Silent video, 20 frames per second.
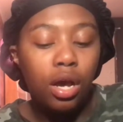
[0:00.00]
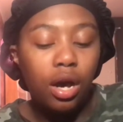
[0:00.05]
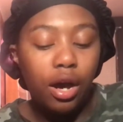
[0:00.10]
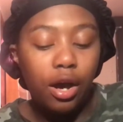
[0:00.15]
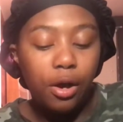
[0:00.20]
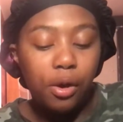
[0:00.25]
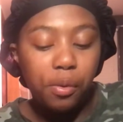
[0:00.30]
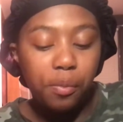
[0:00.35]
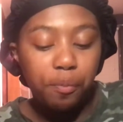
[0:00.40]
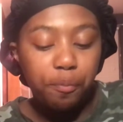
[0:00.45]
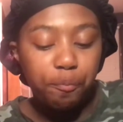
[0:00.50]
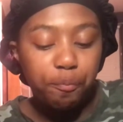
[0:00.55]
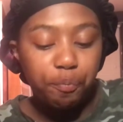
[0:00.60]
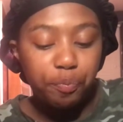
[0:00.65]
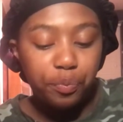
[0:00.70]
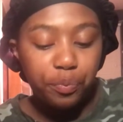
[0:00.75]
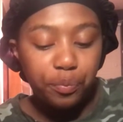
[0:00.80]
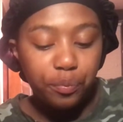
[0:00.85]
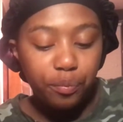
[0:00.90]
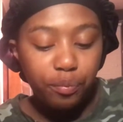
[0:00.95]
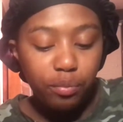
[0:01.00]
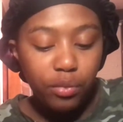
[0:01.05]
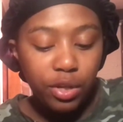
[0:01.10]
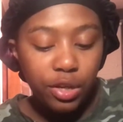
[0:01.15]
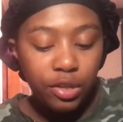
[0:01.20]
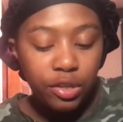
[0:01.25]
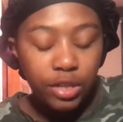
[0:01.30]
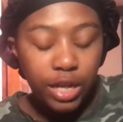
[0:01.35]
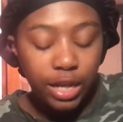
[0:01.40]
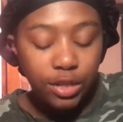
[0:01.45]
So
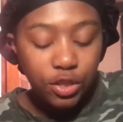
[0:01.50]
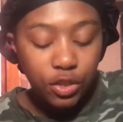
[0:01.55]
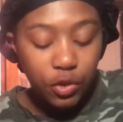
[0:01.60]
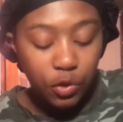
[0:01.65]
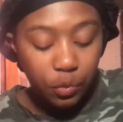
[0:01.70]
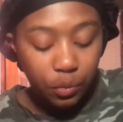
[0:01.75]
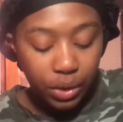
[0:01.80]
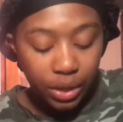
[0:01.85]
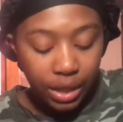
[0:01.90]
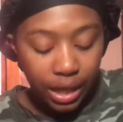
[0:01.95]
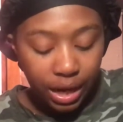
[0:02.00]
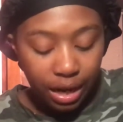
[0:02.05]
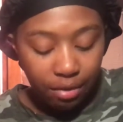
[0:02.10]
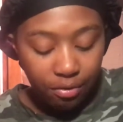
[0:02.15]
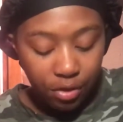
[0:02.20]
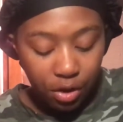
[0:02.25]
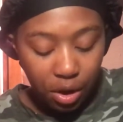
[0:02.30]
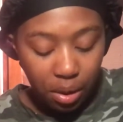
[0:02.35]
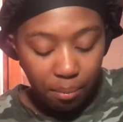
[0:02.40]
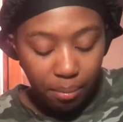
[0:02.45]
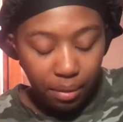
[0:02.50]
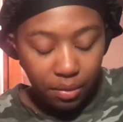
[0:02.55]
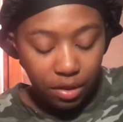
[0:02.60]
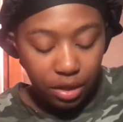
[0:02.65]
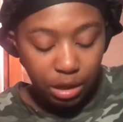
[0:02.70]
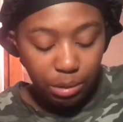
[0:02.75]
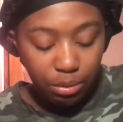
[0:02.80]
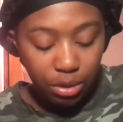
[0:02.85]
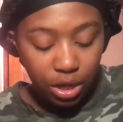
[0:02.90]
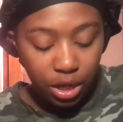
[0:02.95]
that's annoying that I hear about the
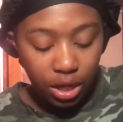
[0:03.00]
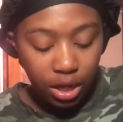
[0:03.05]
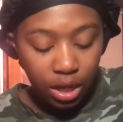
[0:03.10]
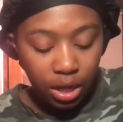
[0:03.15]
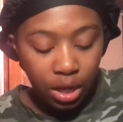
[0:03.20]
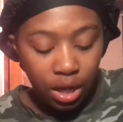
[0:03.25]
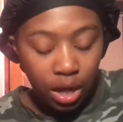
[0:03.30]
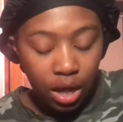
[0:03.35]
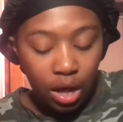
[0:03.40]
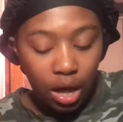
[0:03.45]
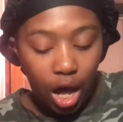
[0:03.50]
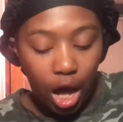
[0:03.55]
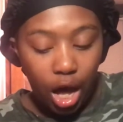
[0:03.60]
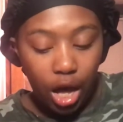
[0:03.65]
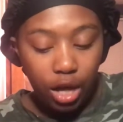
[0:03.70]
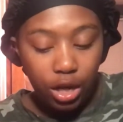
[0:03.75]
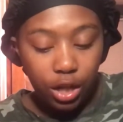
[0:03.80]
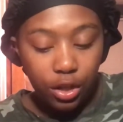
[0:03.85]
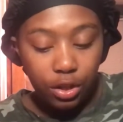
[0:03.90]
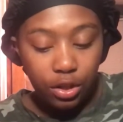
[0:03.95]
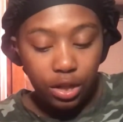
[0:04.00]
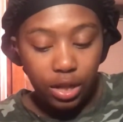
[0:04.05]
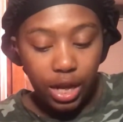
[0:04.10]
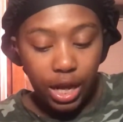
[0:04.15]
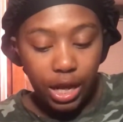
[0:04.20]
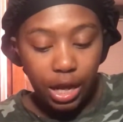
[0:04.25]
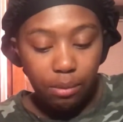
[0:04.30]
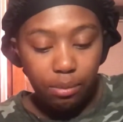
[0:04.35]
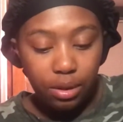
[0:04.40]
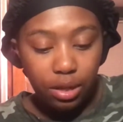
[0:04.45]
community. Another thing that I
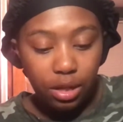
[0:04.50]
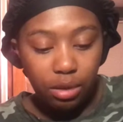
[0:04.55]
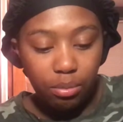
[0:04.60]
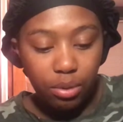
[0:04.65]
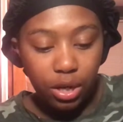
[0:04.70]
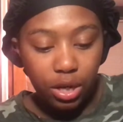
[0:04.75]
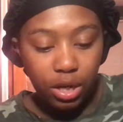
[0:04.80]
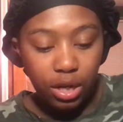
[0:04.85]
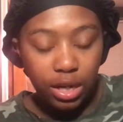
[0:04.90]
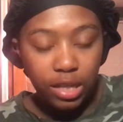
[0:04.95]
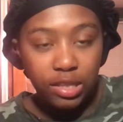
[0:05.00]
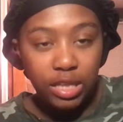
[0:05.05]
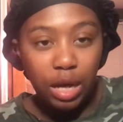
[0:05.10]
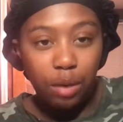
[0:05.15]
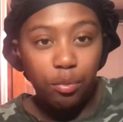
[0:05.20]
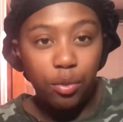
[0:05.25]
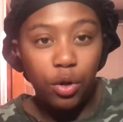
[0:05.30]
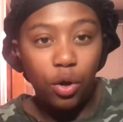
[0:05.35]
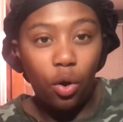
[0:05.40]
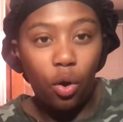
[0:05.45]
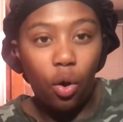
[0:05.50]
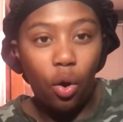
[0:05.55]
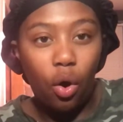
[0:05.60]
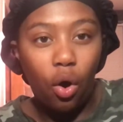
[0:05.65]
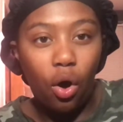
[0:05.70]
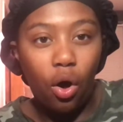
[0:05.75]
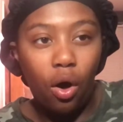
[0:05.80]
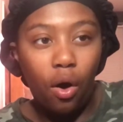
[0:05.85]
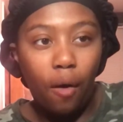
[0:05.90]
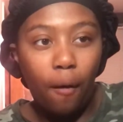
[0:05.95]
hear about the community is that we
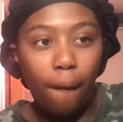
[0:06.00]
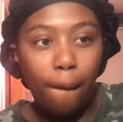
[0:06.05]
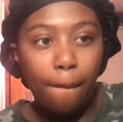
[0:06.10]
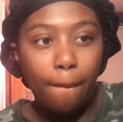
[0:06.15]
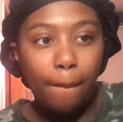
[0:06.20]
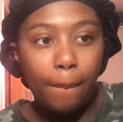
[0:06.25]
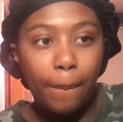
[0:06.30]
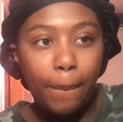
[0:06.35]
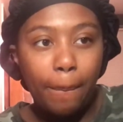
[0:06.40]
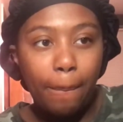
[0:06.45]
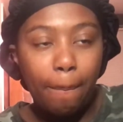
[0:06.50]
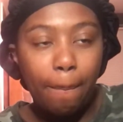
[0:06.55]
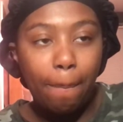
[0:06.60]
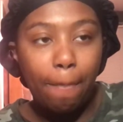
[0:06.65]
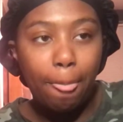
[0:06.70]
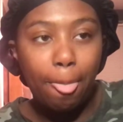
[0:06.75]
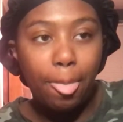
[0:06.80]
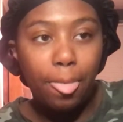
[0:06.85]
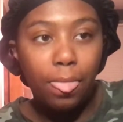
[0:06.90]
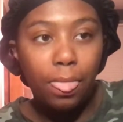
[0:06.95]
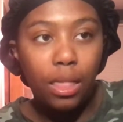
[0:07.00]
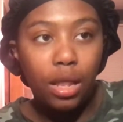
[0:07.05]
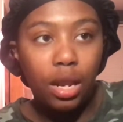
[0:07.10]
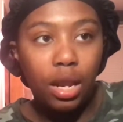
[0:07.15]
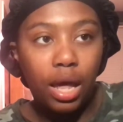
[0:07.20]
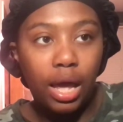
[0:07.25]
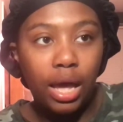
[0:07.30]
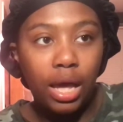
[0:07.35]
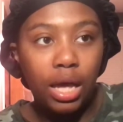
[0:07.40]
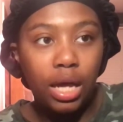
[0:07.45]
all,
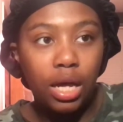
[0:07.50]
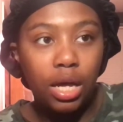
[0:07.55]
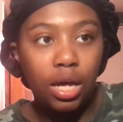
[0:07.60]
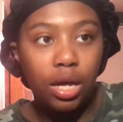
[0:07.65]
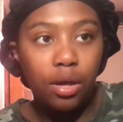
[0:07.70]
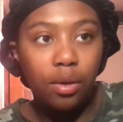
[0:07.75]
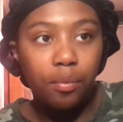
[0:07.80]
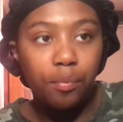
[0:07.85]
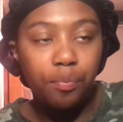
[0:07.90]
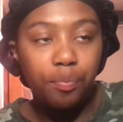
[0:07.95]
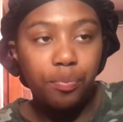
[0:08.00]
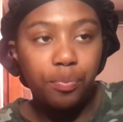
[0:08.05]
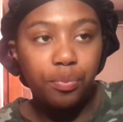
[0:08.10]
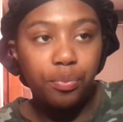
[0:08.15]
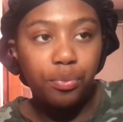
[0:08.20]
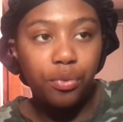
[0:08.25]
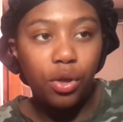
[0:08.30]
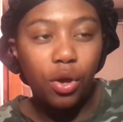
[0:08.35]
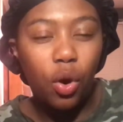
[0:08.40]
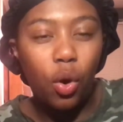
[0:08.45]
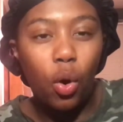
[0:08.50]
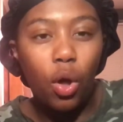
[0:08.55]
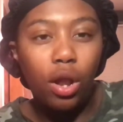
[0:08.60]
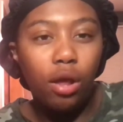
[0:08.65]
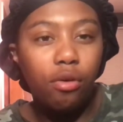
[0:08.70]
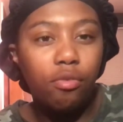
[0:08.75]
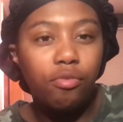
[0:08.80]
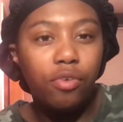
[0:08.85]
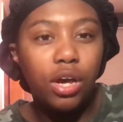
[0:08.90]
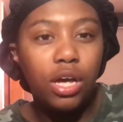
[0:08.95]
like, all
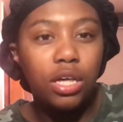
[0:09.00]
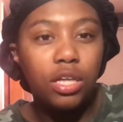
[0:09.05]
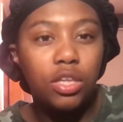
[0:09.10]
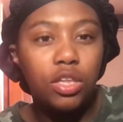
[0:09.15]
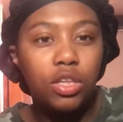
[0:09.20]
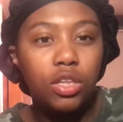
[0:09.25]
of us